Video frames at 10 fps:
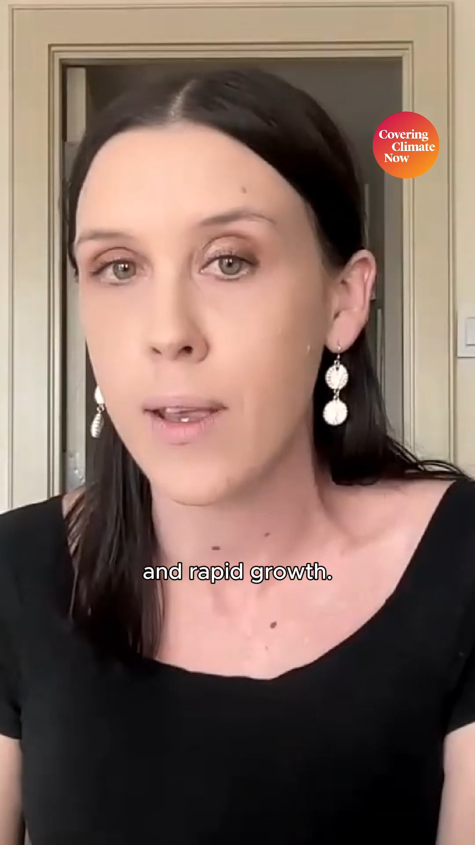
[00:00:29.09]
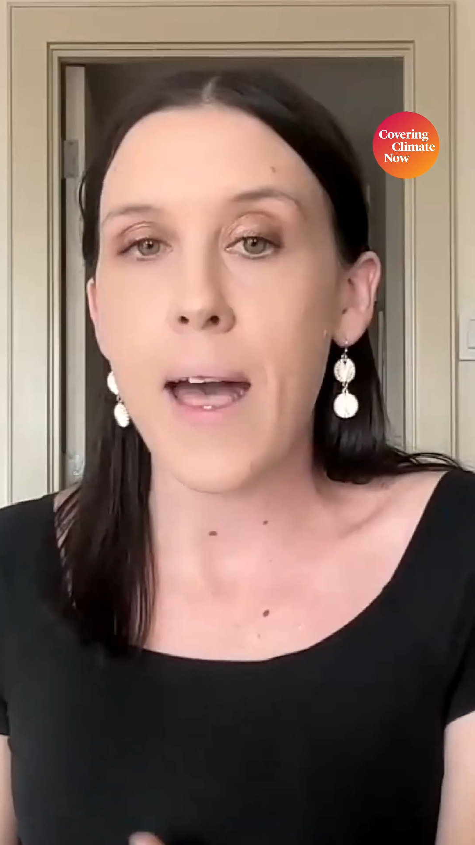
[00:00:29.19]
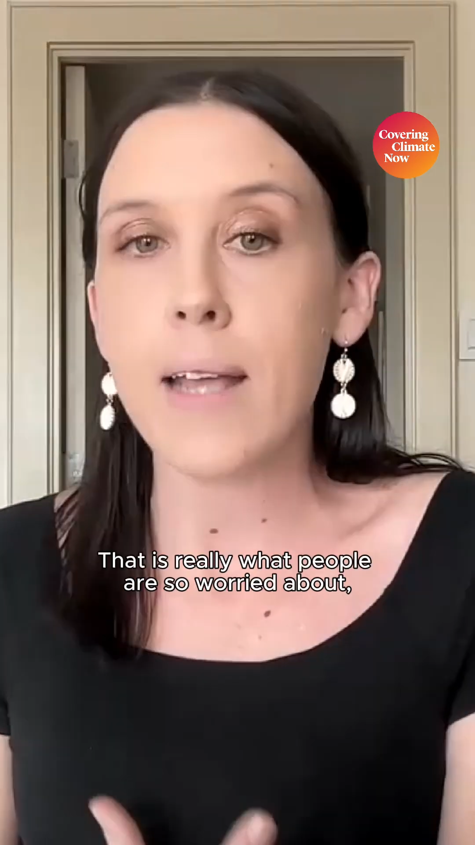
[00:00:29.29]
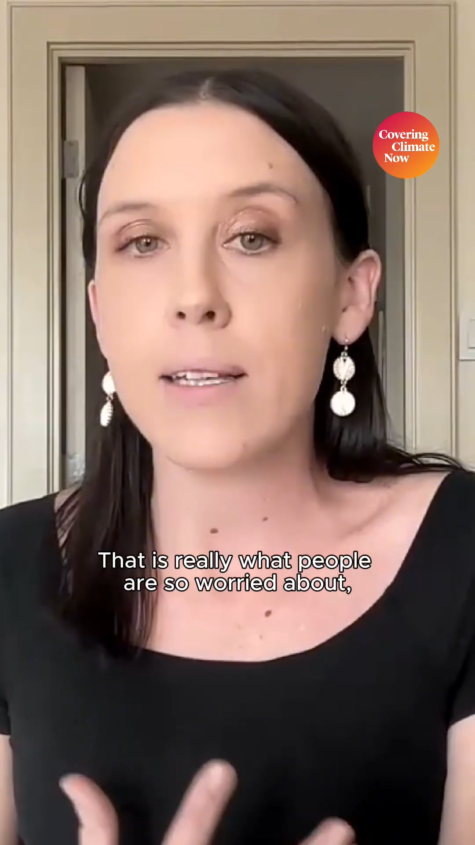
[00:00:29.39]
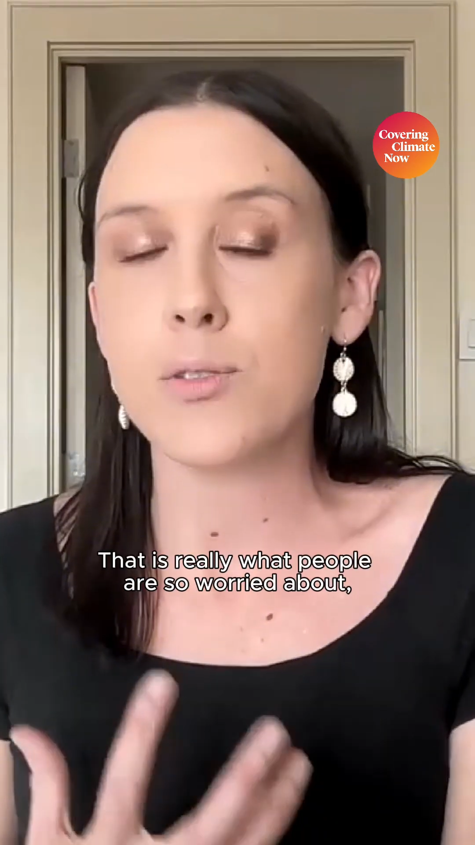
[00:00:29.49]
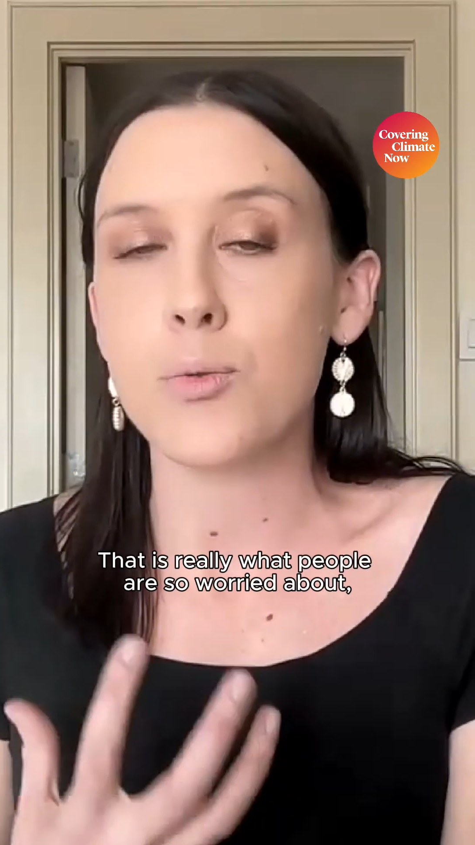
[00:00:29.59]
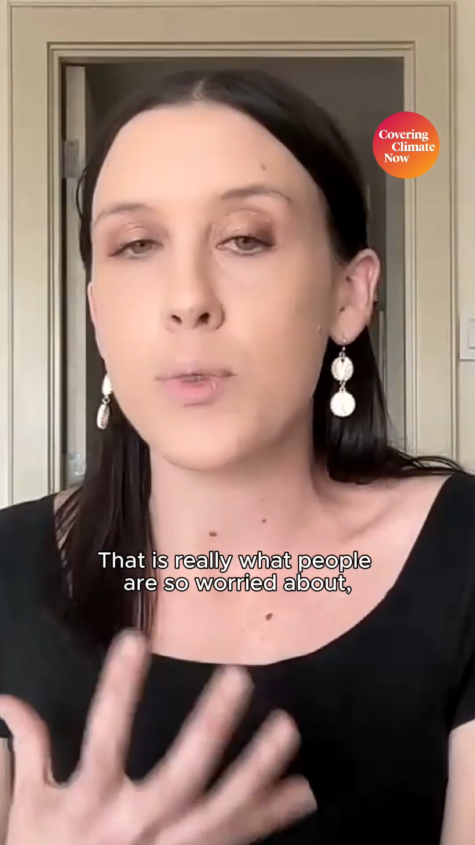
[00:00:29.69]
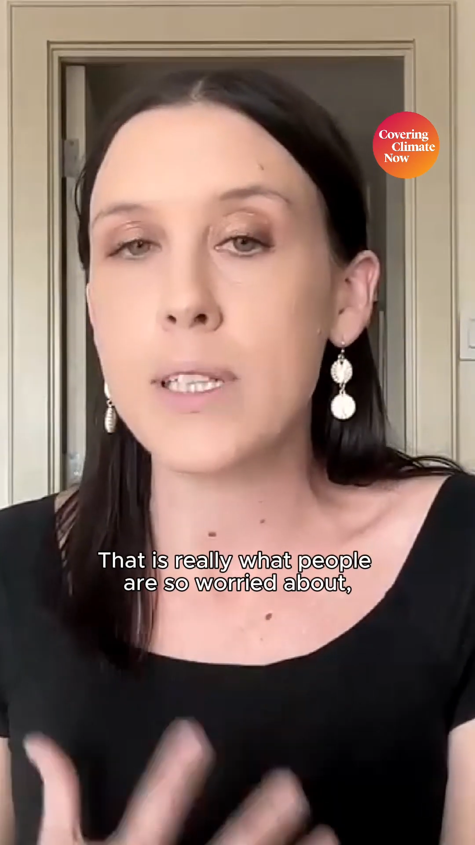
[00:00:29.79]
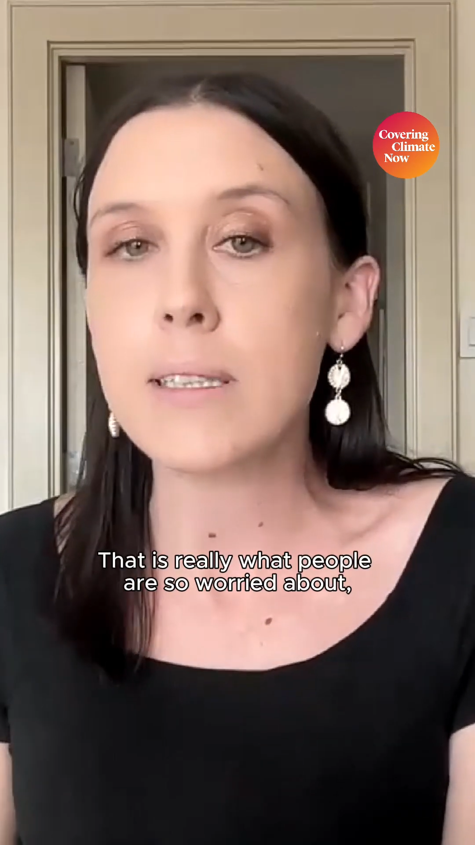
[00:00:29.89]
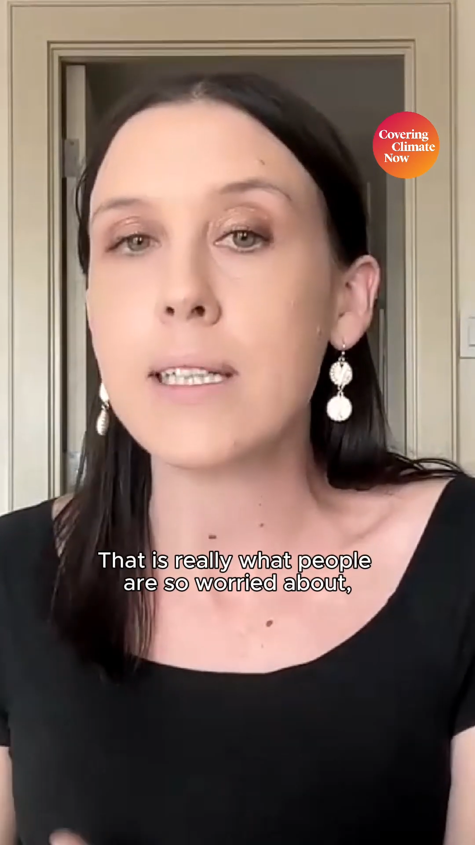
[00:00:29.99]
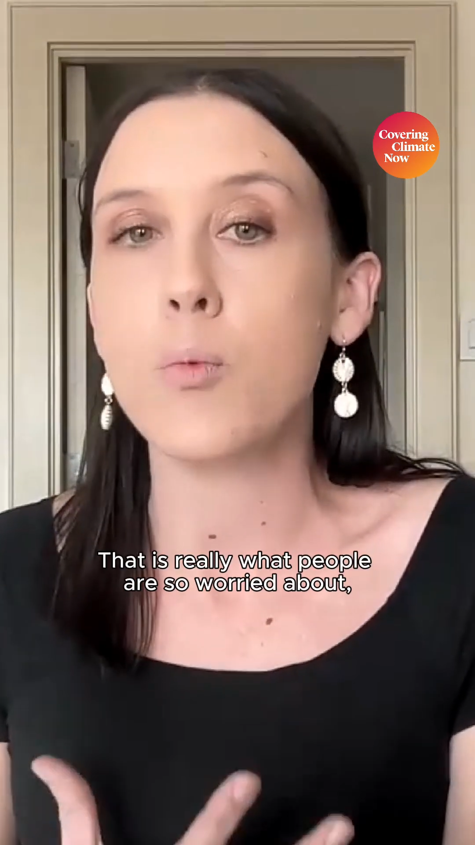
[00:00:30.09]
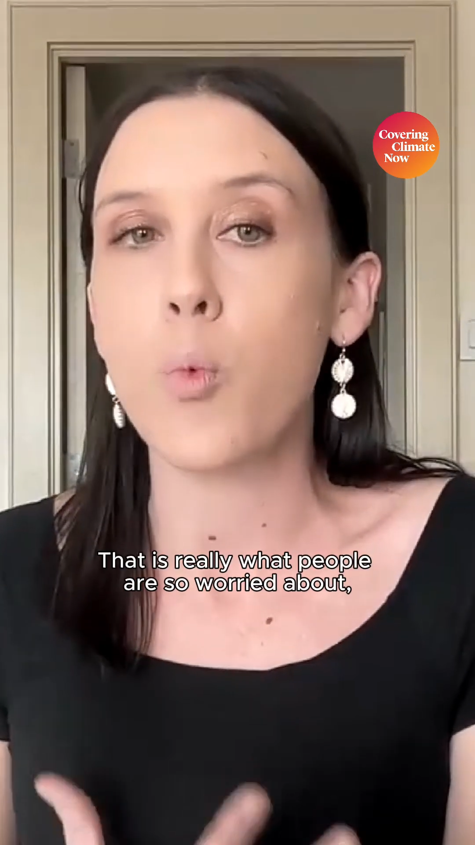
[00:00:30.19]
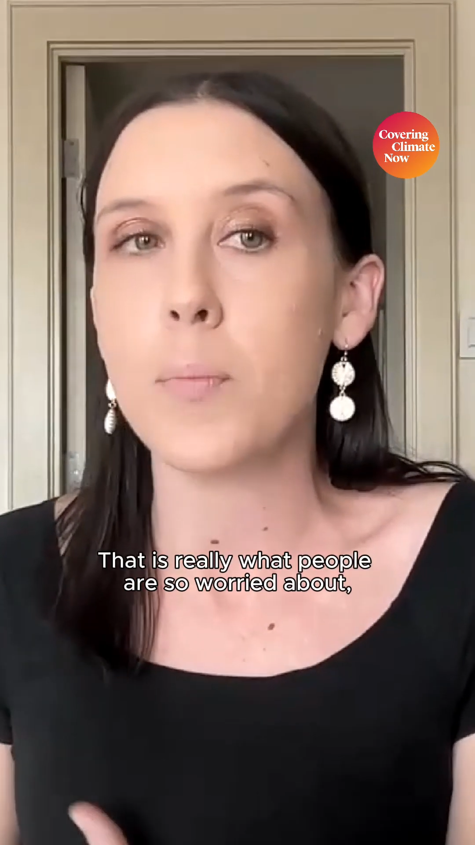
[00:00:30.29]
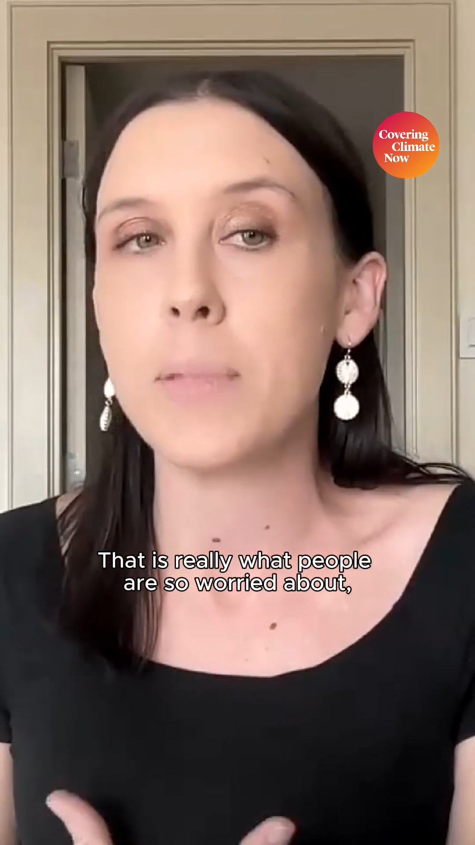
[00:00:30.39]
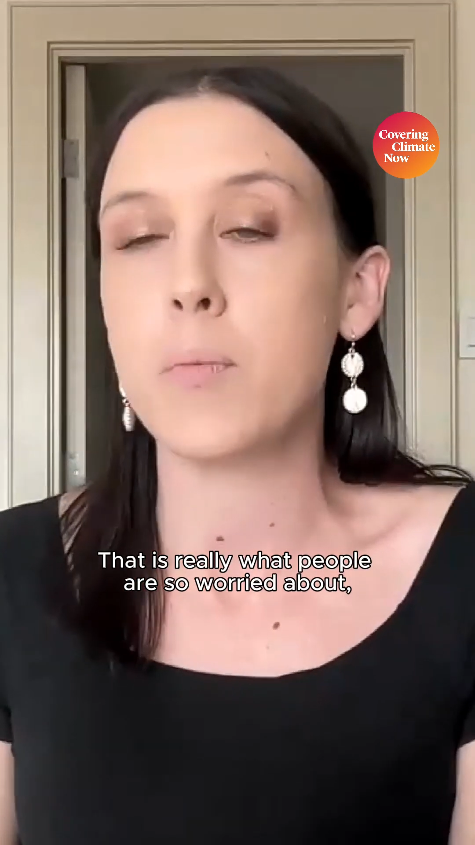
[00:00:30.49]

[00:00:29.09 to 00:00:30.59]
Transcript: And that is really what